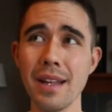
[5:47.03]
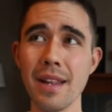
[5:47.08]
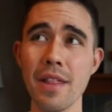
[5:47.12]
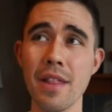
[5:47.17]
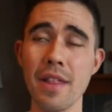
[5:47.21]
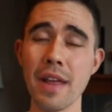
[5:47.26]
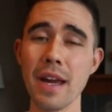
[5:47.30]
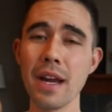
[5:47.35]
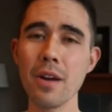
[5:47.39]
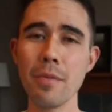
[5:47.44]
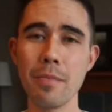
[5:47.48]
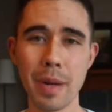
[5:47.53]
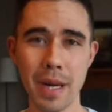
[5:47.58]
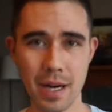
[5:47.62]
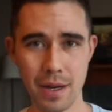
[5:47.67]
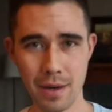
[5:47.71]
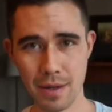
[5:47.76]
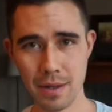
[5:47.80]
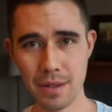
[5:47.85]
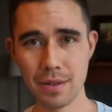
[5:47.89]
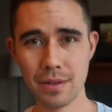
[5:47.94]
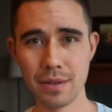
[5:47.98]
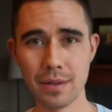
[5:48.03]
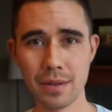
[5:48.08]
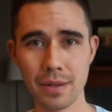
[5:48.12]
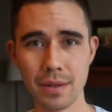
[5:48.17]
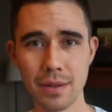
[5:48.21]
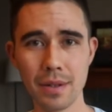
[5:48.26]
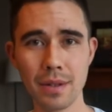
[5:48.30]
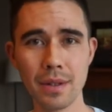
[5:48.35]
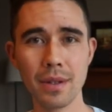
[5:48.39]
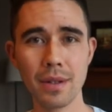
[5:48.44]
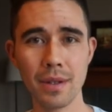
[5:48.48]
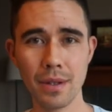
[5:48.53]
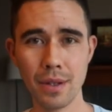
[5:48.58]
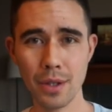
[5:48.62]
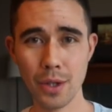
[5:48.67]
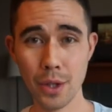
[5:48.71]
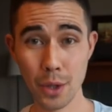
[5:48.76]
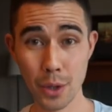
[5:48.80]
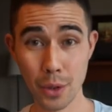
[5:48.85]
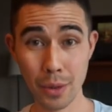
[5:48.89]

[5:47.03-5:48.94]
Their parents, your